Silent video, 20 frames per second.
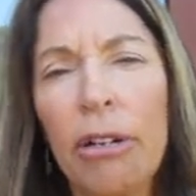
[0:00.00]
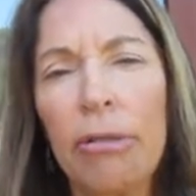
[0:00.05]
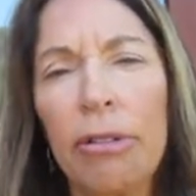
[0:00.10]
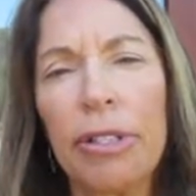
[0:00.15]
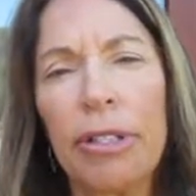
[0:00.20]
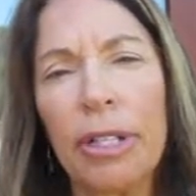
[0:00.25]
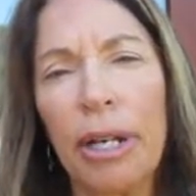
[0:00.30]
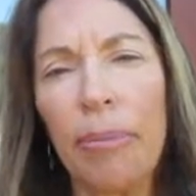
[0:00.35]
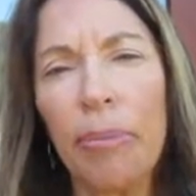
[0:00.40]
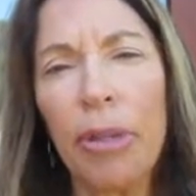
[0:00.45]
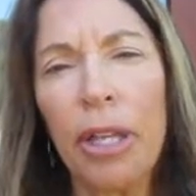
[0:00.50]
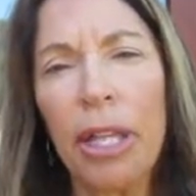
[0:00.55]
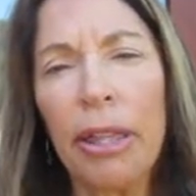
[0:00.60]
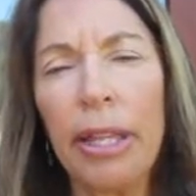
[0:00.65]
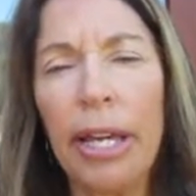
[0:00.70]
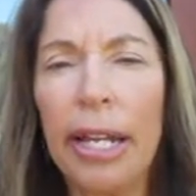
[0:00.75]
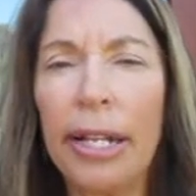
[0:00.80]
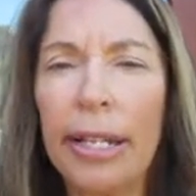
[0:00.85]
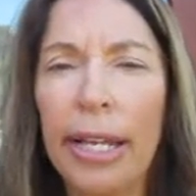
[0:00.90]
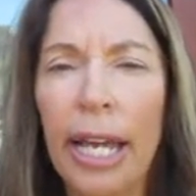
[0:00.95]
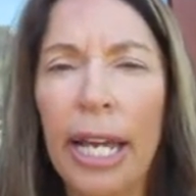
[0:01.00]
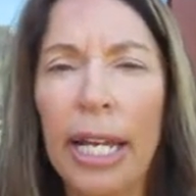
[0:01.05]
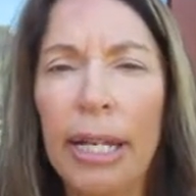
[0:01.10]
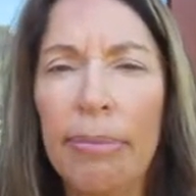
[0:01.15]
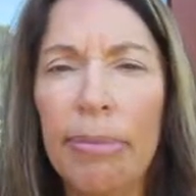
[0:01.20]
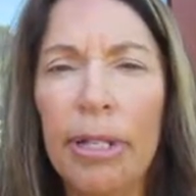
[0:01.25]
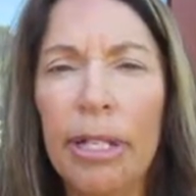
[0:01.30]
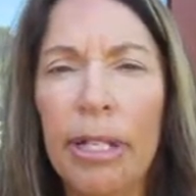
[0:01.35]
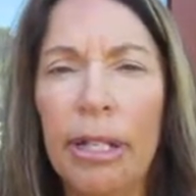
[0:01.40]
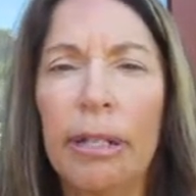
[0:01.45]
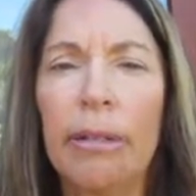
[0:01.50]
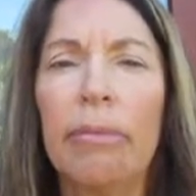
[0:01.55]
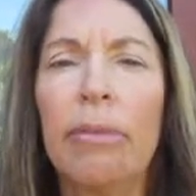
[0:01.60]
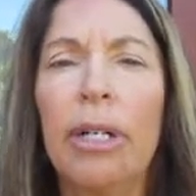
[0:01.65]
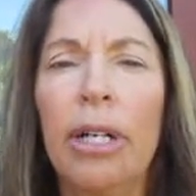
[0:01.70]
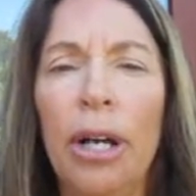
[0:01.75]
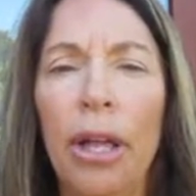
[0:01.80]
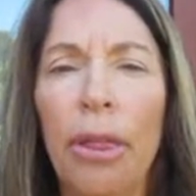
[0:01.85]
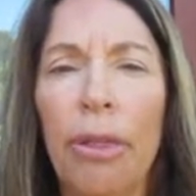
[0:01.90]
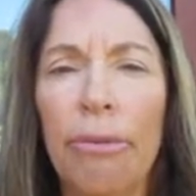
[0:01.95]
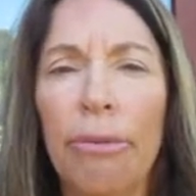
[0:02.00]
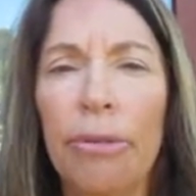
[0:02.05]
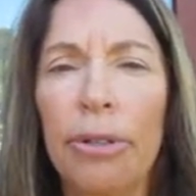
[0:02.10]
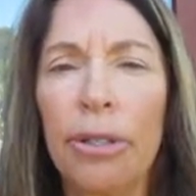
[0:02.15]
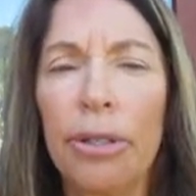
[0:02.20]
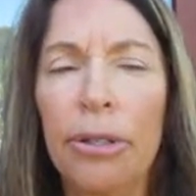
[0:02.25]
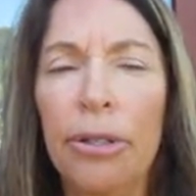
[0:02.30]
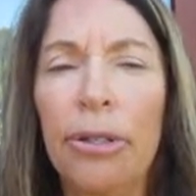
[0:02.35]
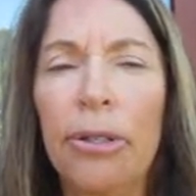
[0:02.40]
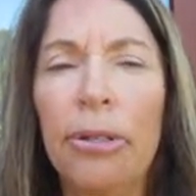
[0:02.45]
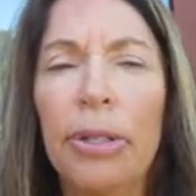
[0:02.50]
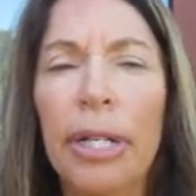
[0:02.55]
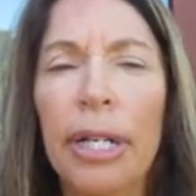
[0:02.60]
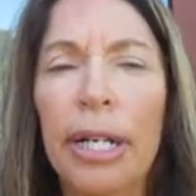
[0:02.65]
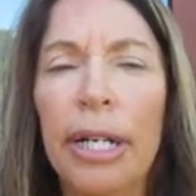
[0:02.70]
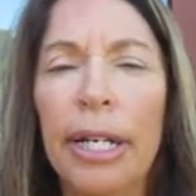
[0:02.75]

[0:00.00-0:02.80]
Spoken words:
was something that came to him through